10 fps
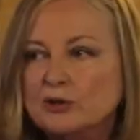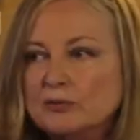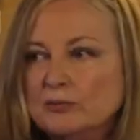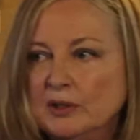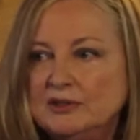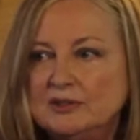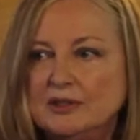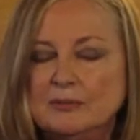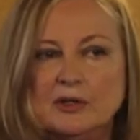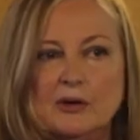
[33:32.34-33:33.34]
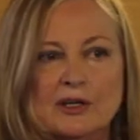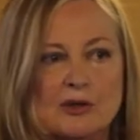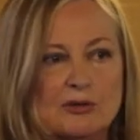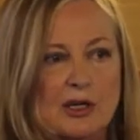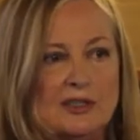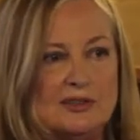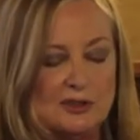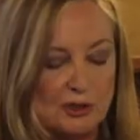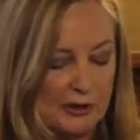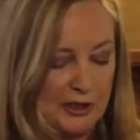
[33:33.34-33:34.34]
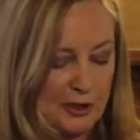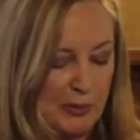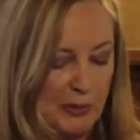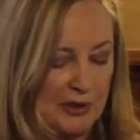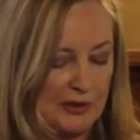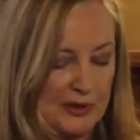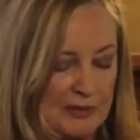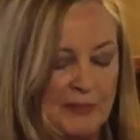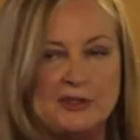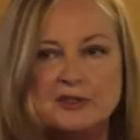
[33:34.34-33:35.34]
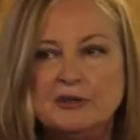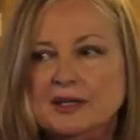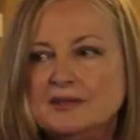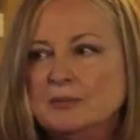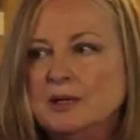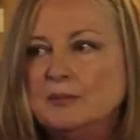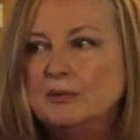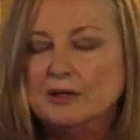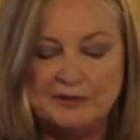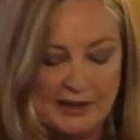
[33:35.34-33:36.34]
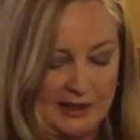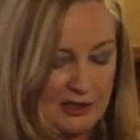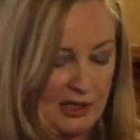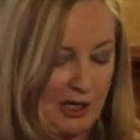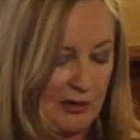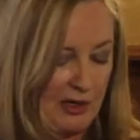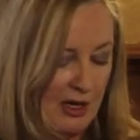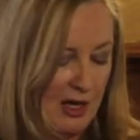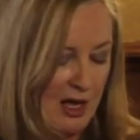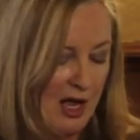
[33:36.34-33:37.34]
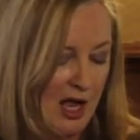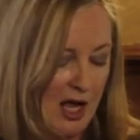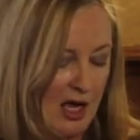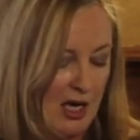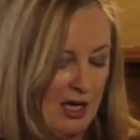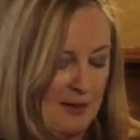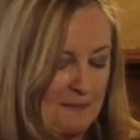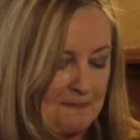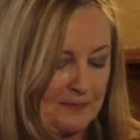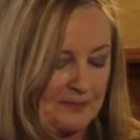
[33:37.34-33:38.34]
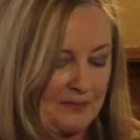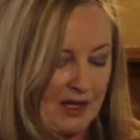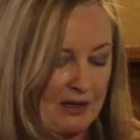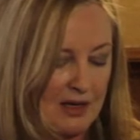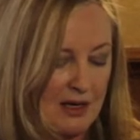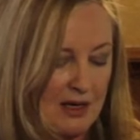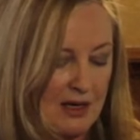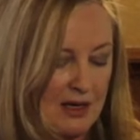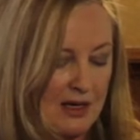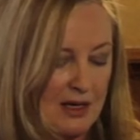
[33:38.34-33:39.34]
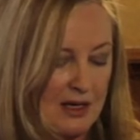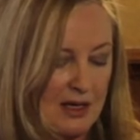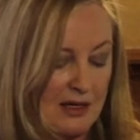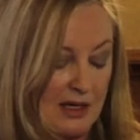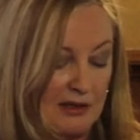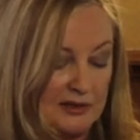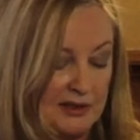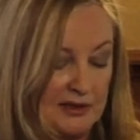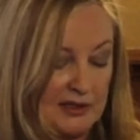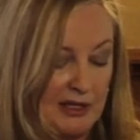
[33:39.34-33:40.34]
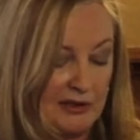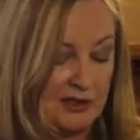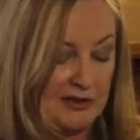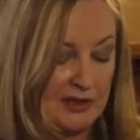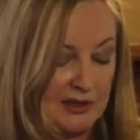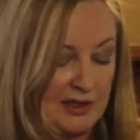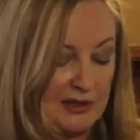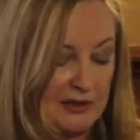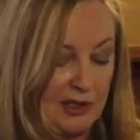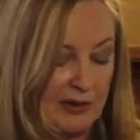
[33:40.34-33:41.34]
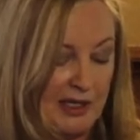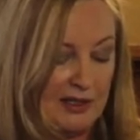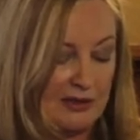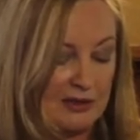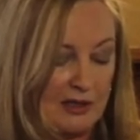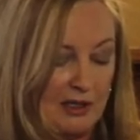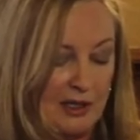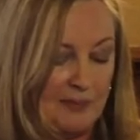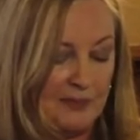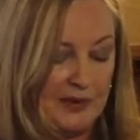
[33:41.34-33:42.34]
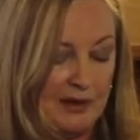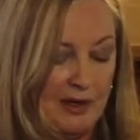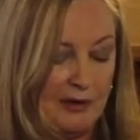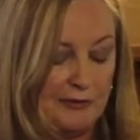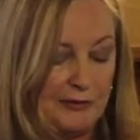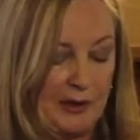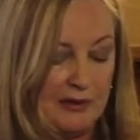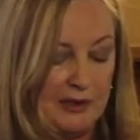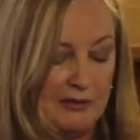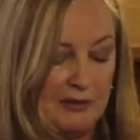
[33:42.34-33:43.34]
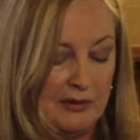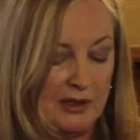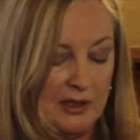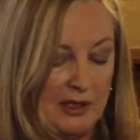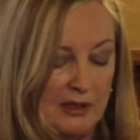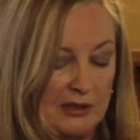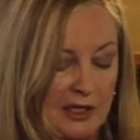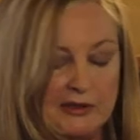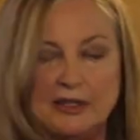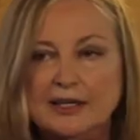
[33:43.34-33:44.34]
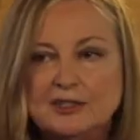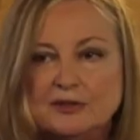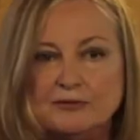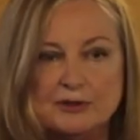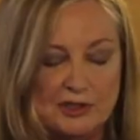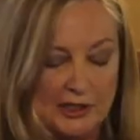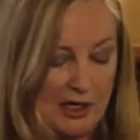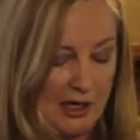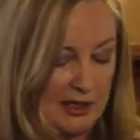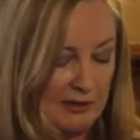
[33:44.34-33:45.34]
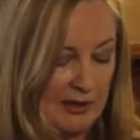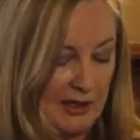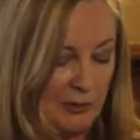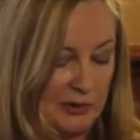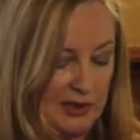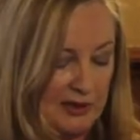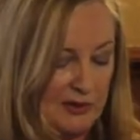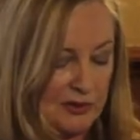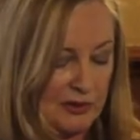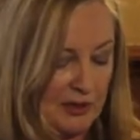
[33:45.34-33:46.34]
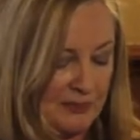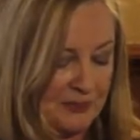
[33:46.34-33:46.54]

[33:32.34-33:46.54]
most of them going across the Turkish borders. Turkey's a member of NATO. Our intelligence says it's the greatest foreign congregation for jihad in world history.